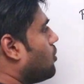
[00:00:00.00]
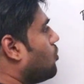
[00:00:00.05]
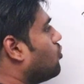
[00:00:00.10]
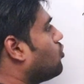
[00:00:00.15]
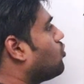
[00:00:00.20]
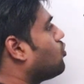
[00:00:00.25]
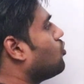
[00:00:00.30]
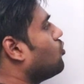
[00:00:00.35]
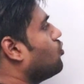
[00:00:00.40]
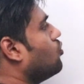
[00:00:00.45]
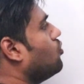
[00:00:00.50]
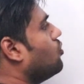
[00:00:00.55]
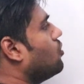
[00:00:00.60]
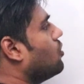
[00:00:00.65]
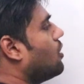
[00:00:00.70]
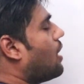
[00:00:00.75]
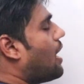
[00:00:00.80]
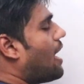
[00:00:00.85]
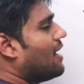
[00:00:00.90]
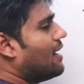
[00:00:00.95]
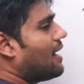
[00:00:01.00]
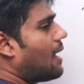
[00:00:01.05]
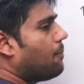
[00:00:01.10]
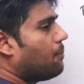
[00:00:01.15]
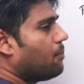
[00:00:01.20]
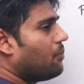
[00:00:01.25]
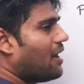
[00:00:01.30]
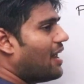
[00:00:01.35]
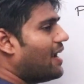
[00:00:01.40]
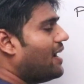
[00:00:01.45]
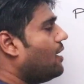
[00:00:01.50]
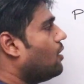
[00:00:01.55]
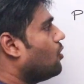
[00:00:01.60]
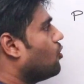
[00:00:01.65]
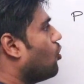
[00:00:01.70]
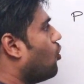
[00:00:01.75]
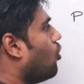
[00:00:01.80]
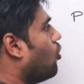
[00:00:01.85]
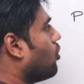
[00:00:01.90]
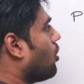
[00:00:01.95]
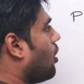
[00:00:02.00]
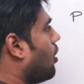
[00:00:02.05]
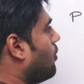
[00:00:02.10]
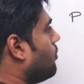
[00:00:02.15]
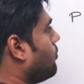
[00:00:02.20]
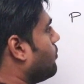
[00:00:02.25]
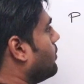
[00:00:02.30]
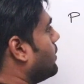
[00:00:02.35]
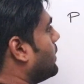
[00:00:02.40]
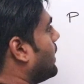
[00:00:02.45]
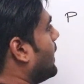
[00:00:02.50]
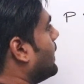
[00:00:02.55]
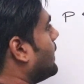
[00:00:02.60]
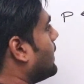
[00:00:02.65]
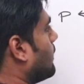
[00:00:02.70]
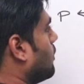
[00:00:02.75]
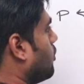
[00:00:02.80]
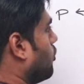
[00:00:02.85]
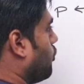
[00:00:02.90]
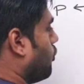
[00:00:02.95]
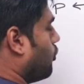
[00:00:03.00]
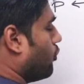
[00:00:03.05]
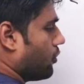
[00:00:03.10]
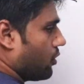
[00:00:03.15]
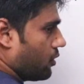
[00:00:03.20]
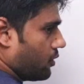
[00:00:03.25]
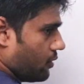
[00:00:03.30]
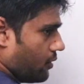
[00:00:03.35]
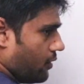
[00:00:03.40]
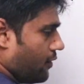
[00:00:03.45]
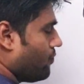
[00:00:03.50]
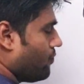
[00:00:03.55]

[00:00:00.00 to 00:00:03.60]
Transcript: due to an applied load of 10 kilonewton.